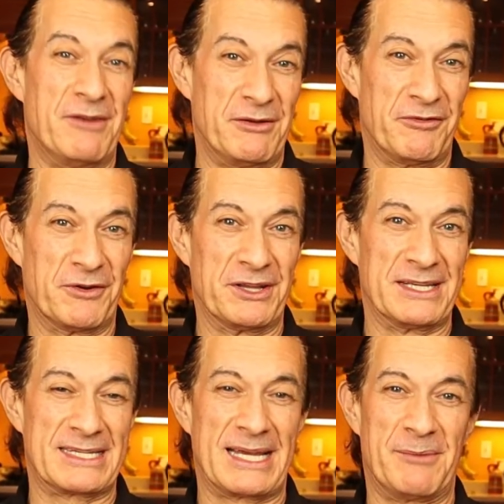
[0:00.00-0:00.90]
it for
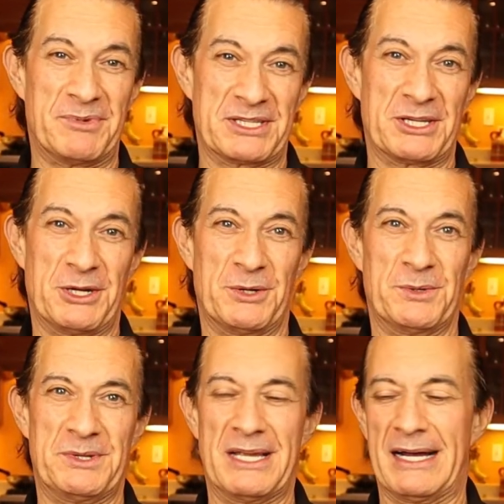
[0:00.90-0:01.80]
this
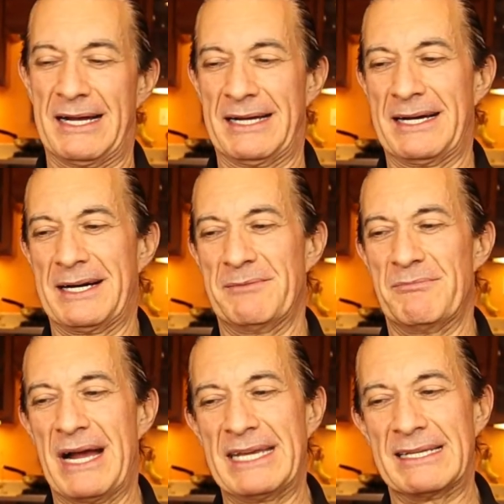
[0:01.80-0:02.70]
episode.
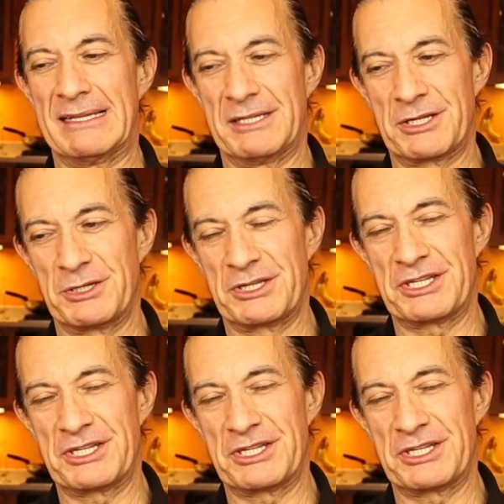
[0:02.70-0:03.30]
My delicious